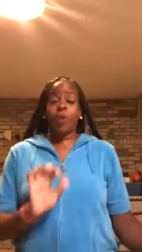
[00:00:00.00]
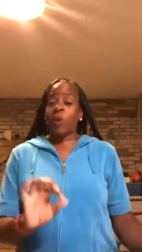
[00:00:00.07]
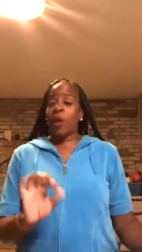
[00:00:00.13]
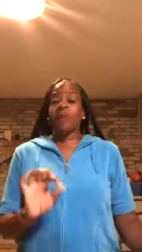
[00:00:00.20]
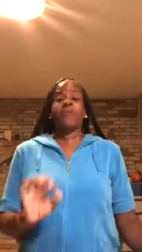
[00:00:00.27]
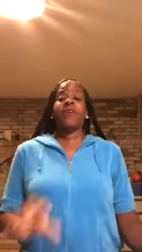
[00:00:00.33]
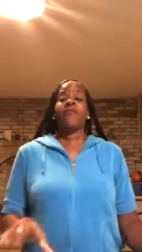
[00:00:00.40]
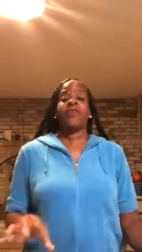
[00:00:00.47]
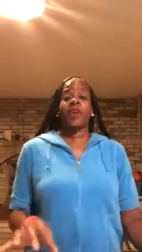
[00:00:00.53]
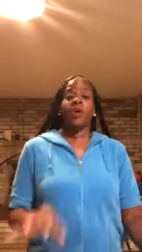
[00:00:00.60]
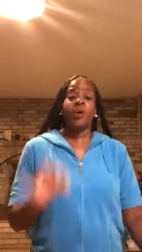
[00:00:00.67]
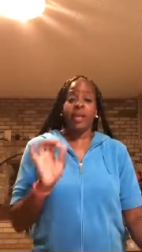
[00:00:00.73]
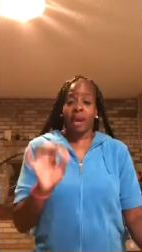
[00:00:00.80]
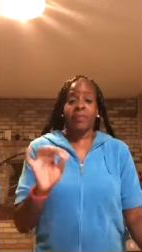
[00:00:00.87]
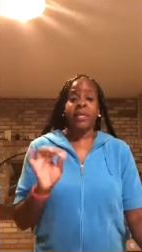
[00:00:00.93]
quick
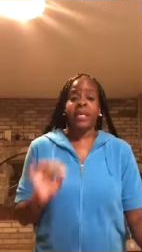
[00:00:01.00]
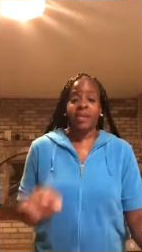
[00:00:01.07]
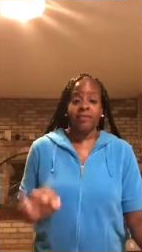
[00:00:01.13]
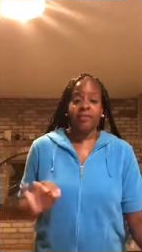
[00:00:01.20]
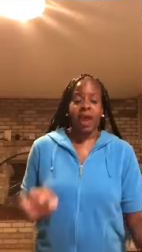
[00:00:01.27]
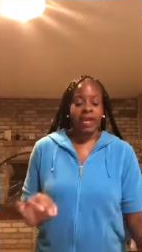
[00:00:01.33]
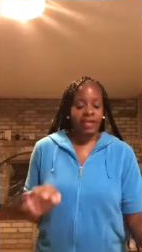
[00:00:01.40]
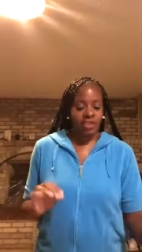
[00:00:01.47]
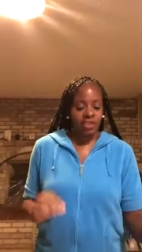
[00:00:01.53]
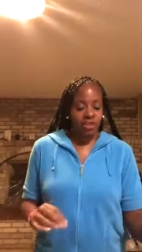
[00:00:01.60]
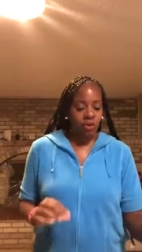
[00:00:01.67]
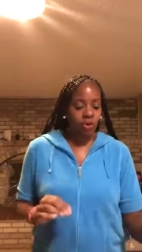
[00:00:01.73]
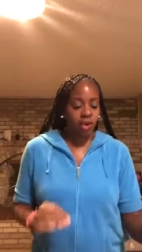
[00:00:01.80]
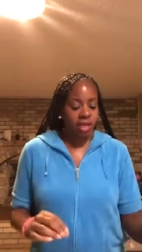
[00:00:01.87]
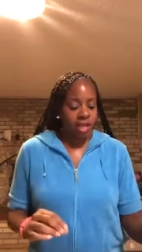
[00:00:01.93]
review, and I'm gonna get right
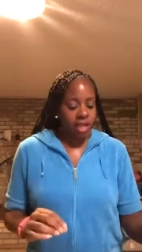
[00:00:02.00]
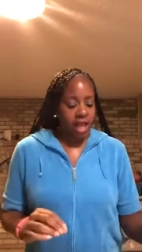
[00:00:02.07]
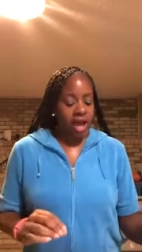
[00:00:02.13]
into it.